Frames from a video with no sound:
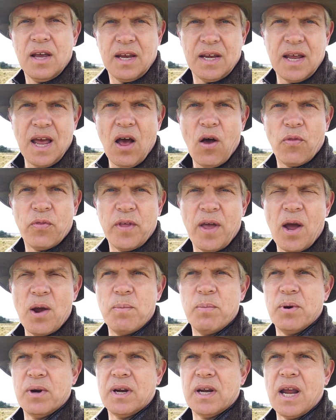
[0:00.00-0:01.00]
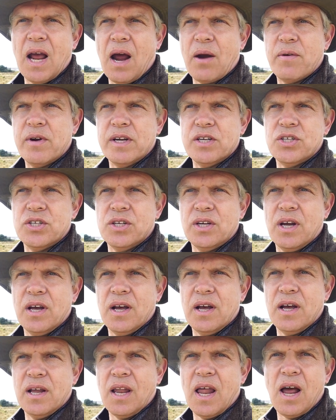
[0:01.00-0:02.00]
get on the open carriage
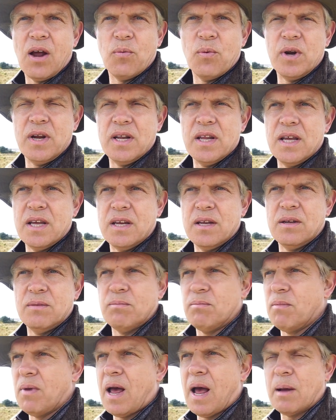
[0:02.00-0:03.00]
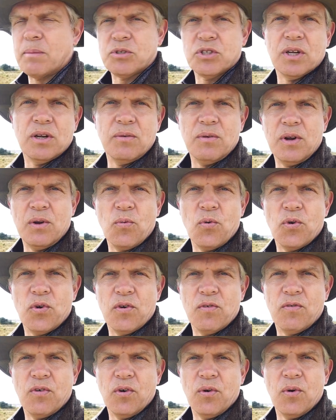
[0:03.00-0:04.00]
like we did. Absolutely
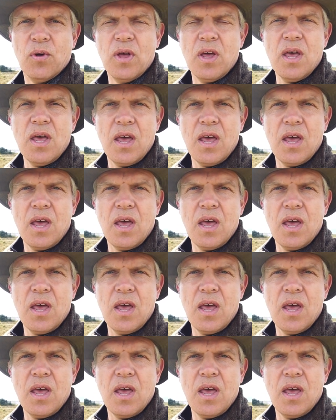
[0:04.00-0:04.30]
wonderful.